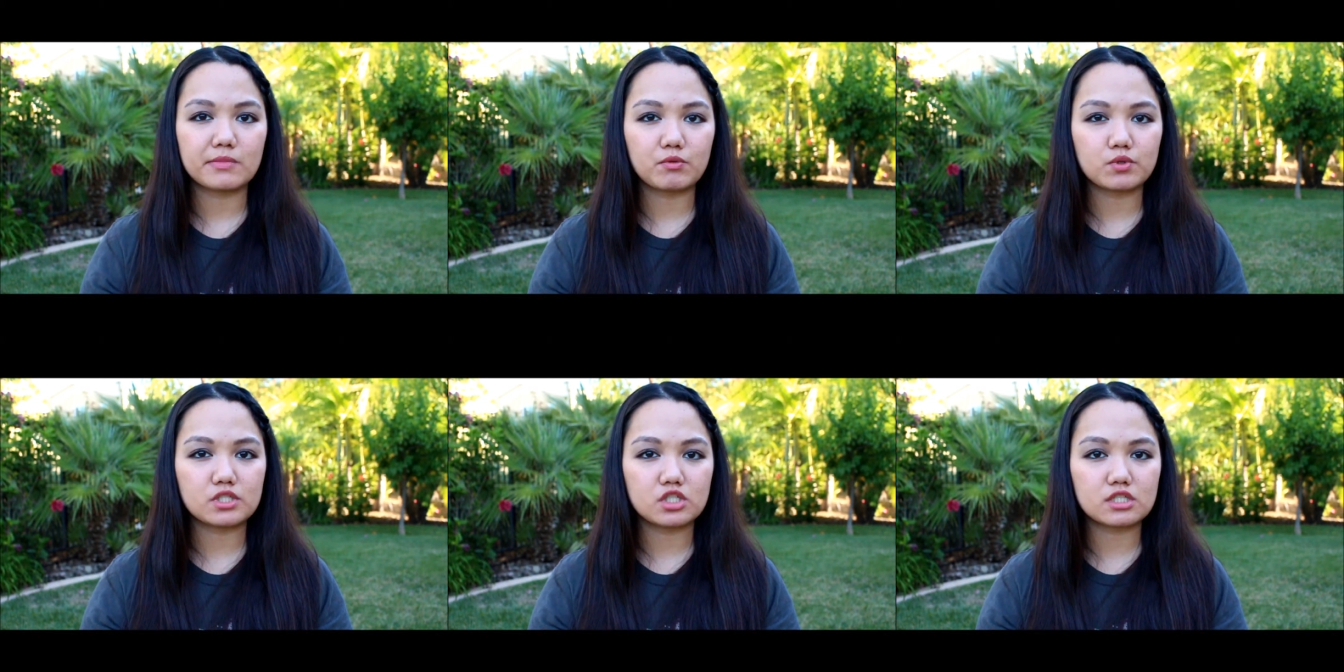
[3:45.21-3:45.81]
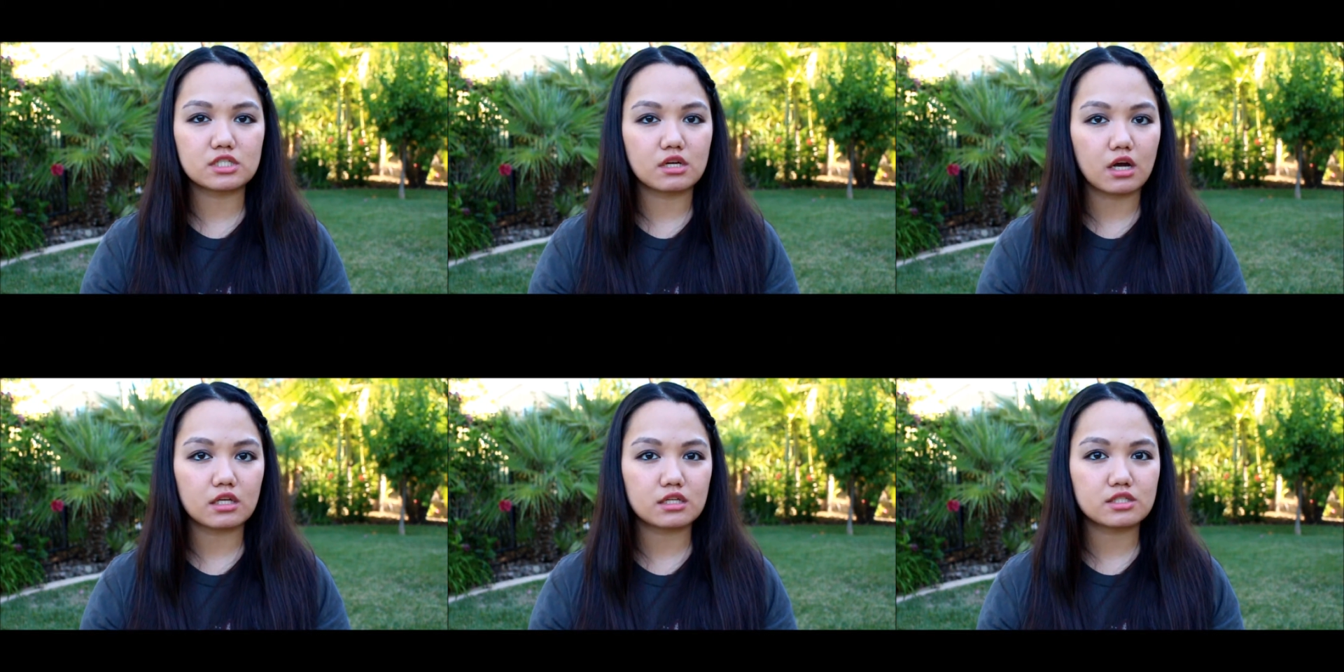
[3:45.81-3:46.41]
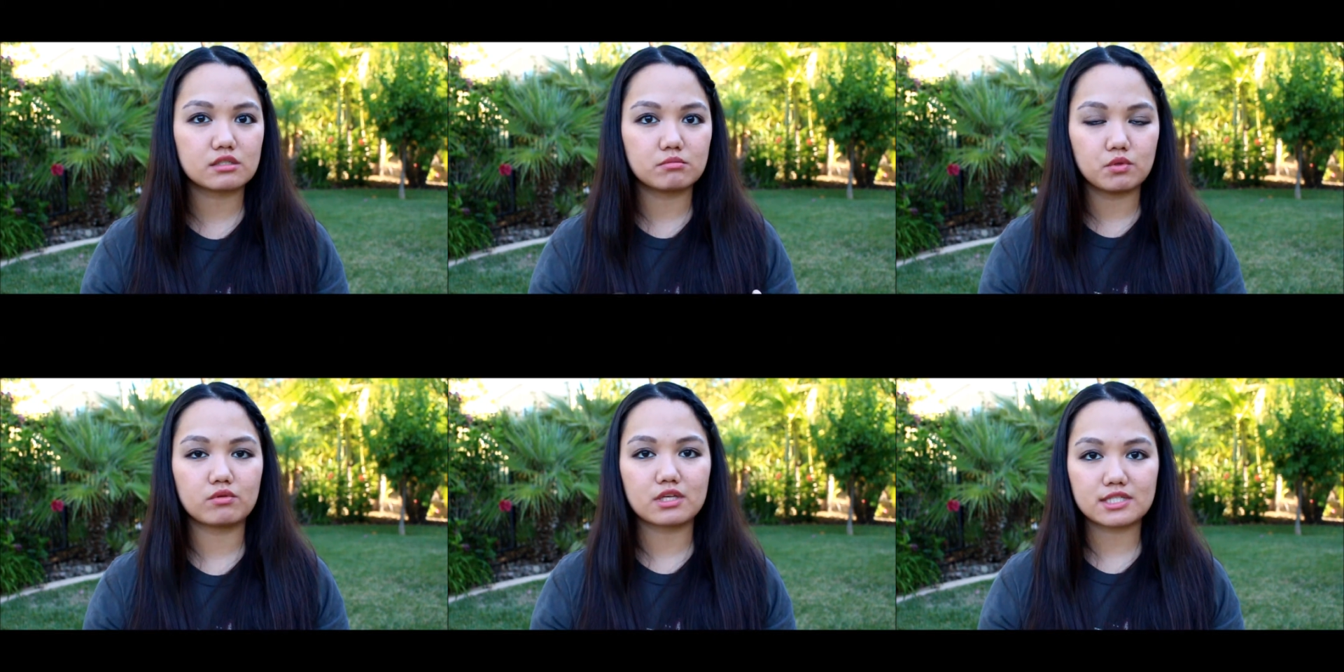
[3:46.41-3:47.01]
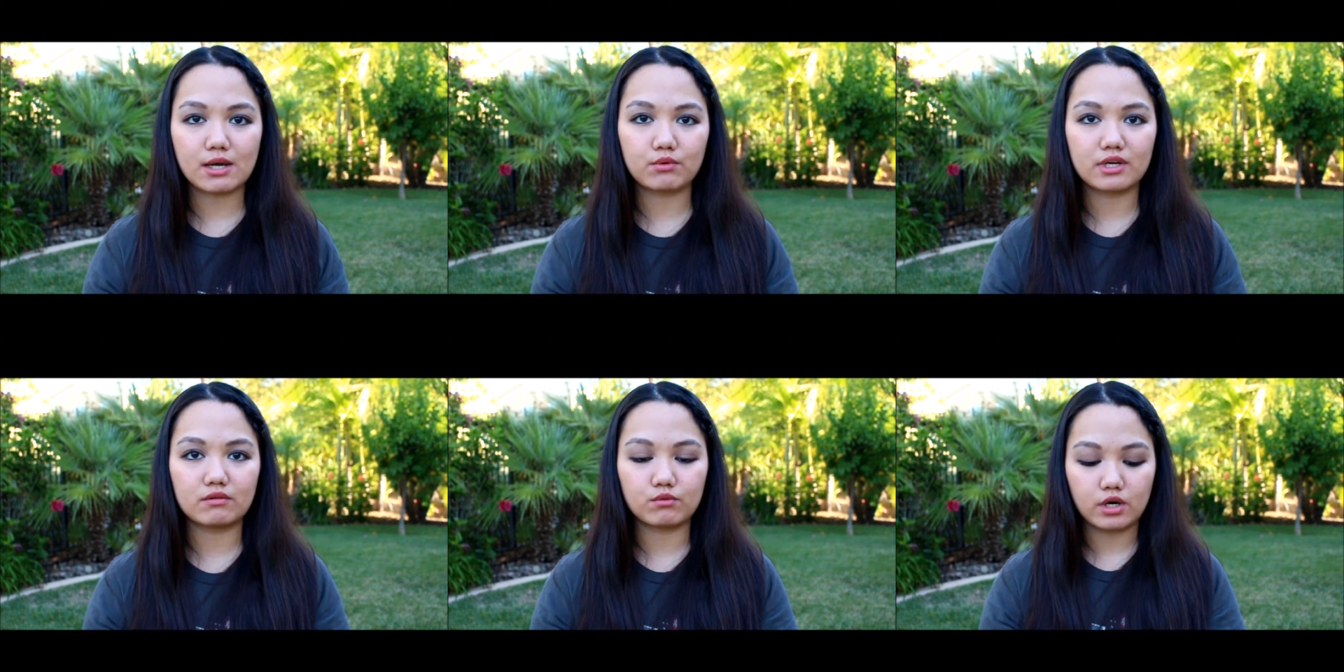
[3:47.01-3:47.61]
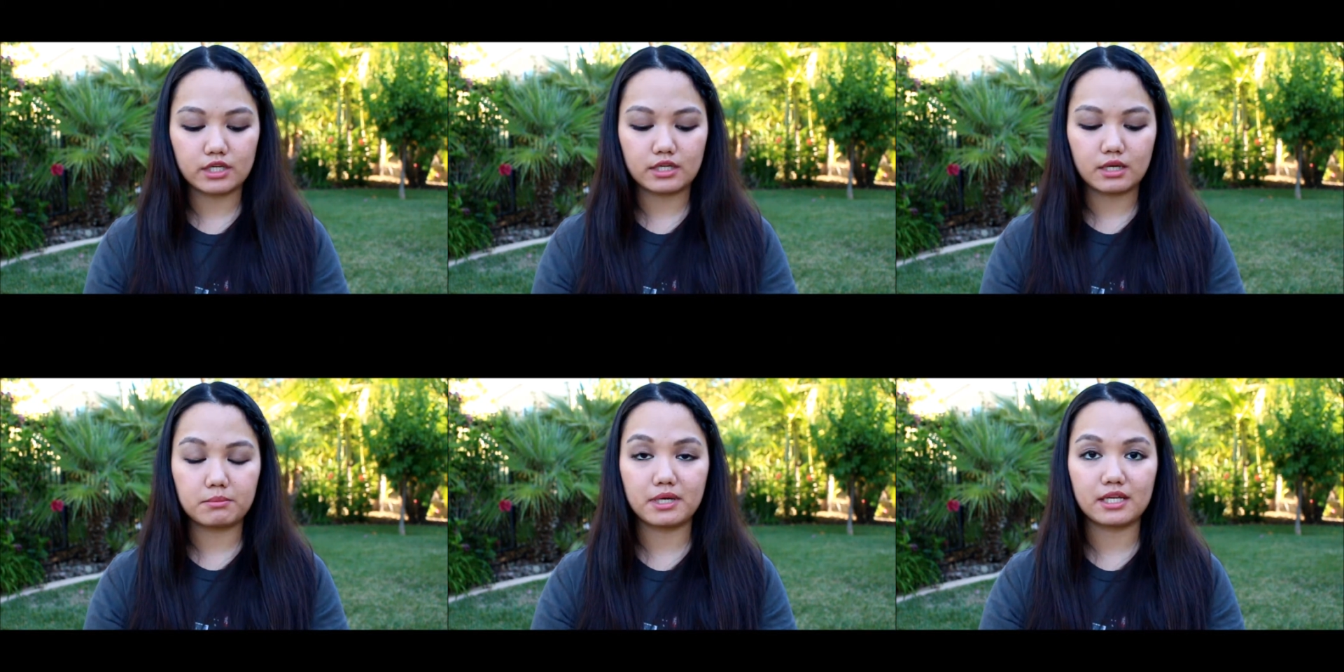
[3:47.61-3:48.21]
It was just not as smooth as I would have wanted it,